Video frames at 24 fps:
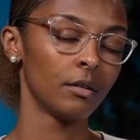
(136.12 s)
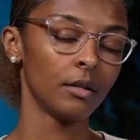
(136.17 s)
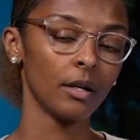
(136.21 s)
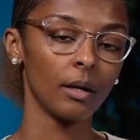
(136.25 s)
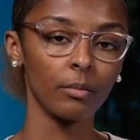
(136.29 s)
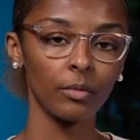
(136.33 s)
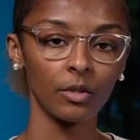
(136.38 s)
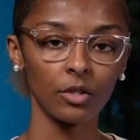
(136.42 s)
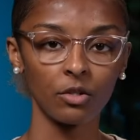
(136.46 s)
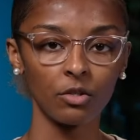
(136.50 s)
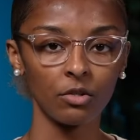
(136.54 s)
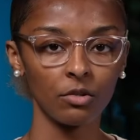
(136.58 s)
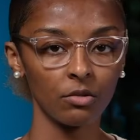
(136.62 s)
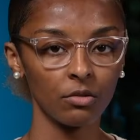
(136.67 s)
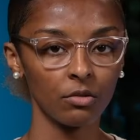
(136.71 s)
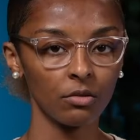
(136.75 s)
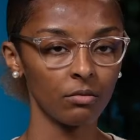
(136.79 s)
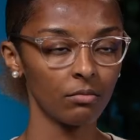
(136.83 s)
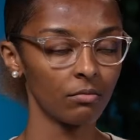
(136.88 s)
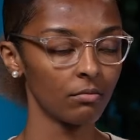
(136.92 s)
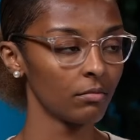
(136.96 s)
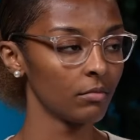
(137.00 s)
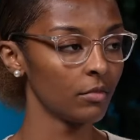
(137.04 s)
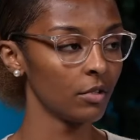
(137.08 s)
Number
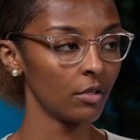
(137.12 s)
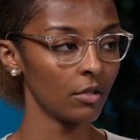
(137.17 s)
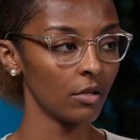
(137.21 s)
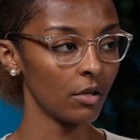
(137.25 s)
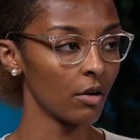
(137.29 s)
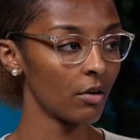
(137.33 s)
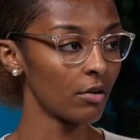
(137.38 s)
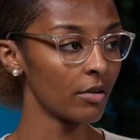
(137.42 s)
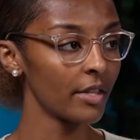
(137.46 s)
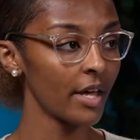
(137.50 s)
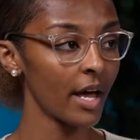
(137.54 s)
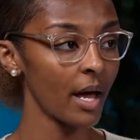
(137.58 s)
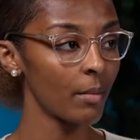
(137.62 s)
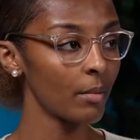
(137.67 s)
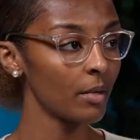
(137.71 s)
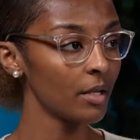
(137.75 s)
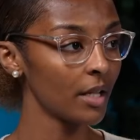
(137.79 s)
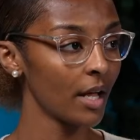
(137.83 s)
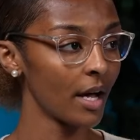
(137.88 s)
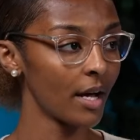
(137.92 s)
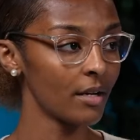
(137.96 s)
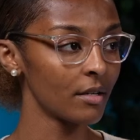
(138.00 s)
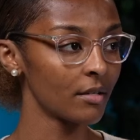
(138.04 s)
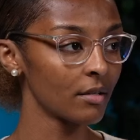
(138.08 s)
two, you can go on the
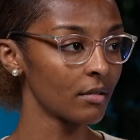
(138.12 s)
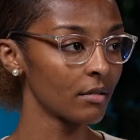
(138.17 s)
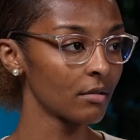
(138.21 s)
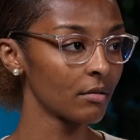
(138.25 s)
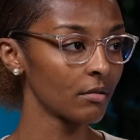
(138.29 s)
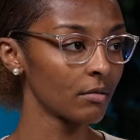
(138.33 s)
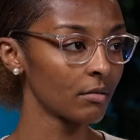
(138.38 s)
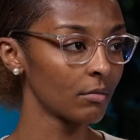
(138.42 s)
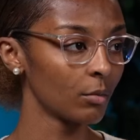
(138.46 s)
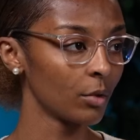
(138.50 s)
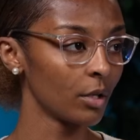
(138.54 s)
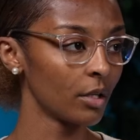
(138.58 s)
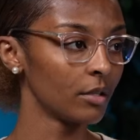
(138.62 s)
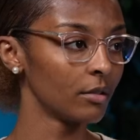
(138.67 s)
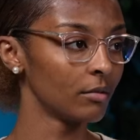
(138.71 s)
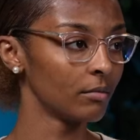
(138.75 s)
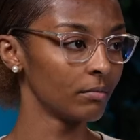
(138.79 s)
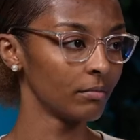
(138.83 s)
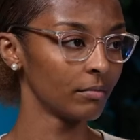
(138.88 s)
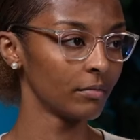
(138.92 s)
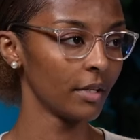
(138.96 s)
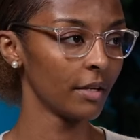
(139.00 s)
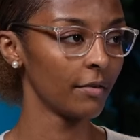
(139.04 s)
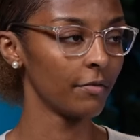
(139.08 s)
MLS. Well,
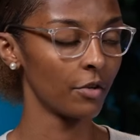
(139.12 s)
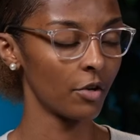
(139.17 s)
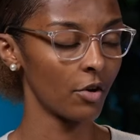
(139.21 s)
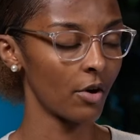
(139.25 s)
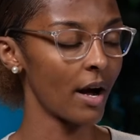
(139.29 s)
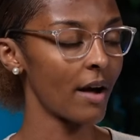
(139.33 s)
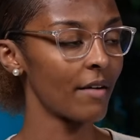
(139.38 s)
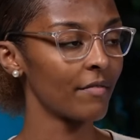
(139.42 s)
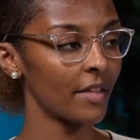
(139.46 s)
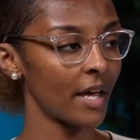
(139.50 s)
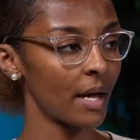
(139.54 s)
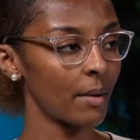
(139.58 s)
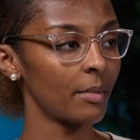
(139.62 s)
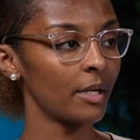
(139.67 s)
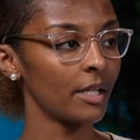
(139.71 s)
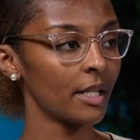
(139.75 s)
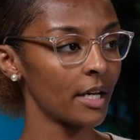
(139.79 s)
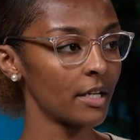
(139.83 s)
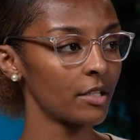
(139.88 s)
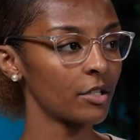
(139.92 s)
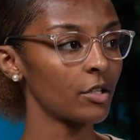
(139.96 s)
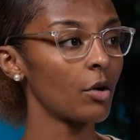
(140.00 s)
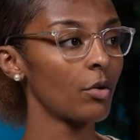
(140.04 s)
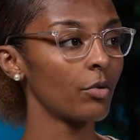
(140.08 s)
if you don't have the
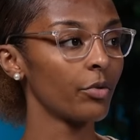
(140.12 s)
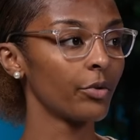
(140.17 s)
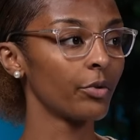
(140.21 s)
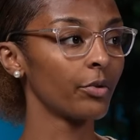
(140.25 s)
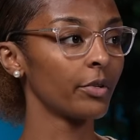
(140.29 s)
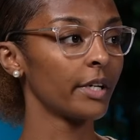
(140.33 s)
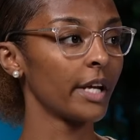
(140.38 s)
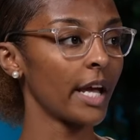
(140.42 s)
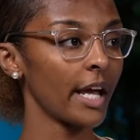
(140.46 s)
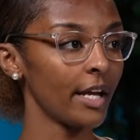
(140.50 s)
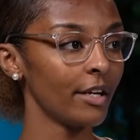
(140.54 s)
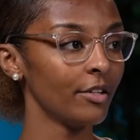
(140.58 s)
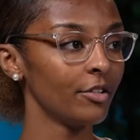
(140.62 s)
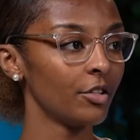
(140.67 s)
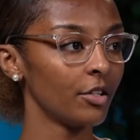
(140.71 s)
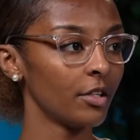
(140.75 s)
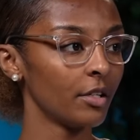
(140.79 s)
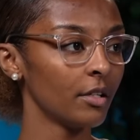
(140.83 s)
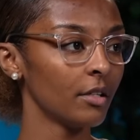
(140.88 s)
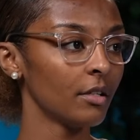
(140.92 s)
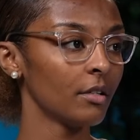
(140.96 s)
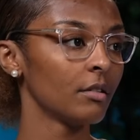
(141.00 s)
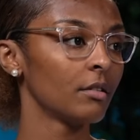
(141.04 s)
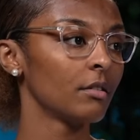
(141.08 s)
MLS, go through an
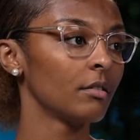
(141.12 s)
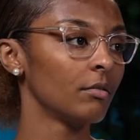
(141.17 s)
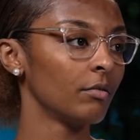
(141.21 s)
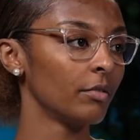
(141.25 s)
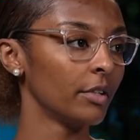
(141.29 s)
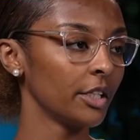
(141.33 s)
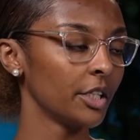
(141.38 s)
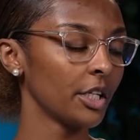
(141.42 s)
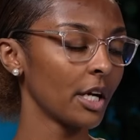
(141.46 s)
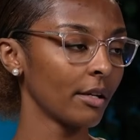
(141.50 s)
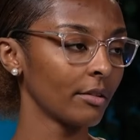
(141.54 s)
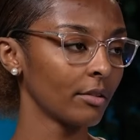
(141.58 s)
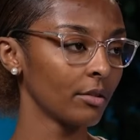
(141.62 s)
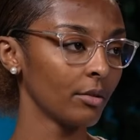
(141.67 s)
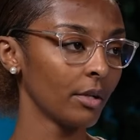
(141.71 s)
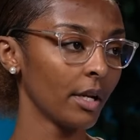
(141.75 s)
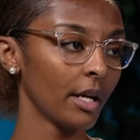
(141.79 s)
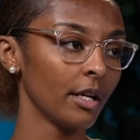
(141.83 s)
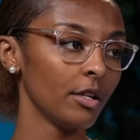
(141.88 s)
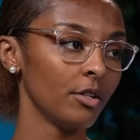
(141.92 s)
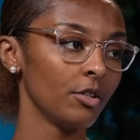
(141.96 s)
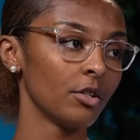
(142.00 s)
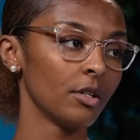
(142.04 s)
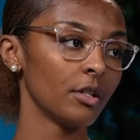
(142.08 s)
agent, reach out to an
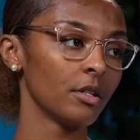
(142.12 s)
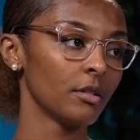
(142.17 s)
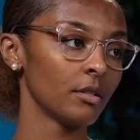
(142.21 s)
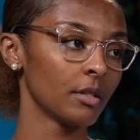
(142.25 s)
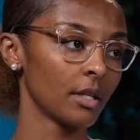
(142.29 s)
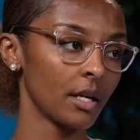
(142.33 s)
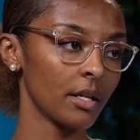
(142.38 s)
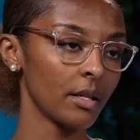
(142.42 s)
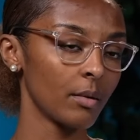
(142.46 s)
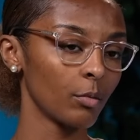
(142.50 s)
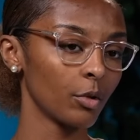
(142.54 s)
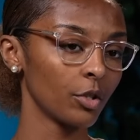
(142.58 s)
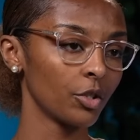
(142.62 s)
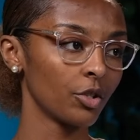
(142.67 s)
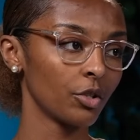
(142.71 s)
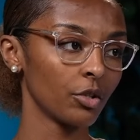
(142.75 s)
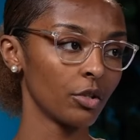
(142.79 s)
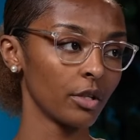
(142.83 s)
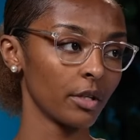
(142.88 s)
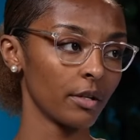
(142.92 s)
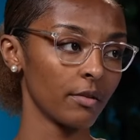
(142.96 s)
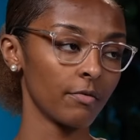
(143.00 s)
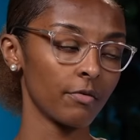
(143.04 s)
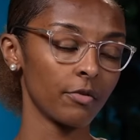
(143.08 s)
agent, tell them what you're
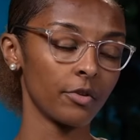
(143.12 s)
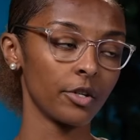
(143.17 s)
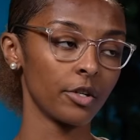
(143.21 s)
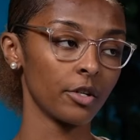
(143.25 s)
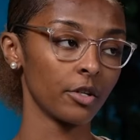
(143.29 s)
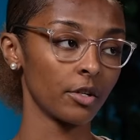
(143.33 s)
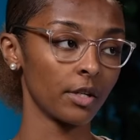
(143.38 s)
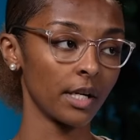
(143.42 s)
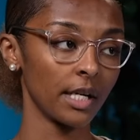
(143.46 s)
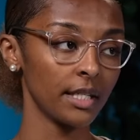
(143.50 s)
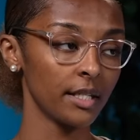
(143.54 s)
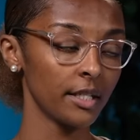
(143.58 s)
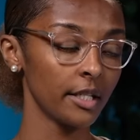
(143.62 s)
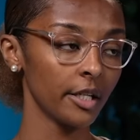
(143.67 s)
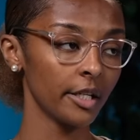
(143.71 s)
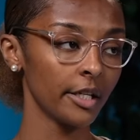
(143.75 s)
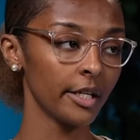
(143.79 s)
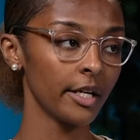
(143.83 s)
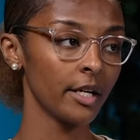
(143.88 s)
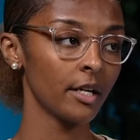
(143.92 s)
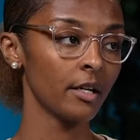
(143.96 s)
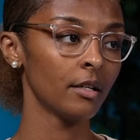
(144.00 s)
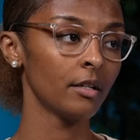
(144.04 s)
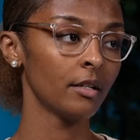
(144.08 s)
looking for, your
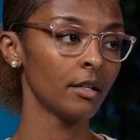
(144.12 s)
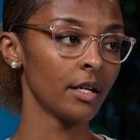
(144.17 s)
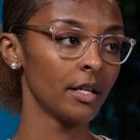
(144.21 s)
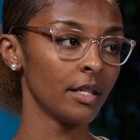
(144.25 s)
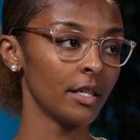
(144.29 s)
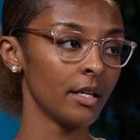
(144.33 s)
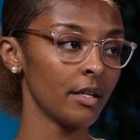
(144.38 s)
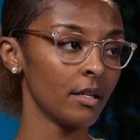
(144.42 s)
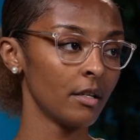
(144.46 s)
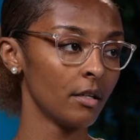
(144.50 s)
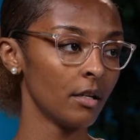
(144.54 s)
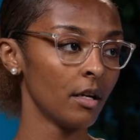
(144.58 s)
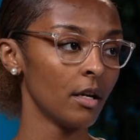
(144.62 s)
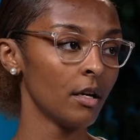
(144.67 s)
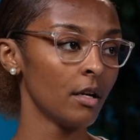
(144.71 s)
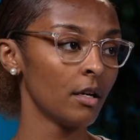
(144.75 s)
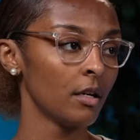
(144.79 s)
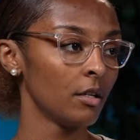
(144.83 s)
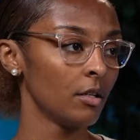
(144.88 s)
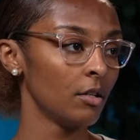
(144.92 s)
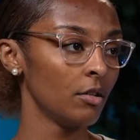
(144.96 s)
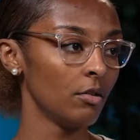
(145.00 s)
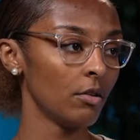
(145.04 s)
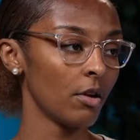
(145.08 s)
criteria, and then,
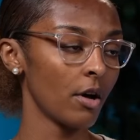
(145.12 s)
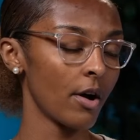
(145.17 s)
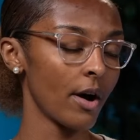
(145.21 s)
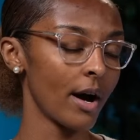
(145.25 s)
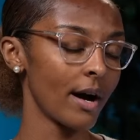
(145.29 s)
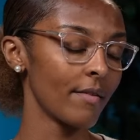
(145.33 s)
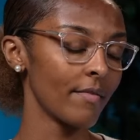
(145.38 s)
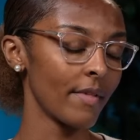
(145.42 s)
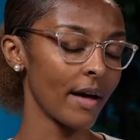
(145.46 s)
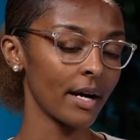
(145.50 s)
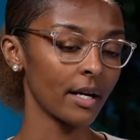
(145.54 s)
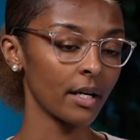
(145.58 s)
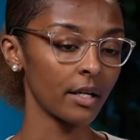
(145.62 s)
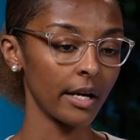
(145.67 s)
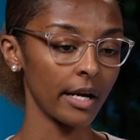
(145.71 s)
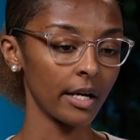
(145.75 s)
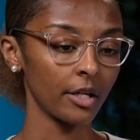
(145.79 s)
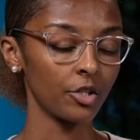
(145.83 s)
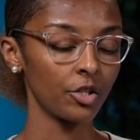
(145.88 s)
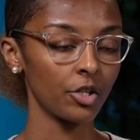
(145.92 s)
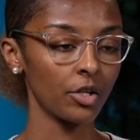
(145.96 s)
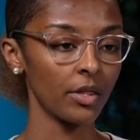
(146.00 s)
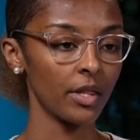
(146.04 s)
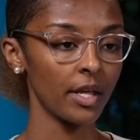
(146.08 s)
have that
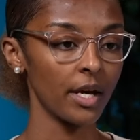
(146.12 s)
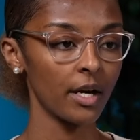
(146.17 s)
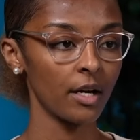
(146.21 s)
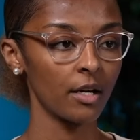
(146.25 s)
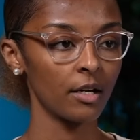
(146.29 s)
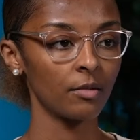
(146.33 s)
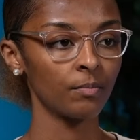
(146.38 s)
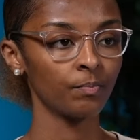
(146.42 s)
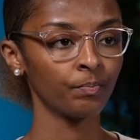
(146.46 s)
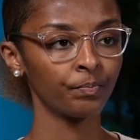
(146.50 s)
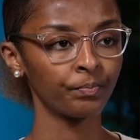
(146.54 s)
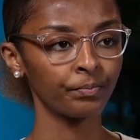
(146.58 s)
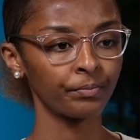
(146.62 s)
connection there.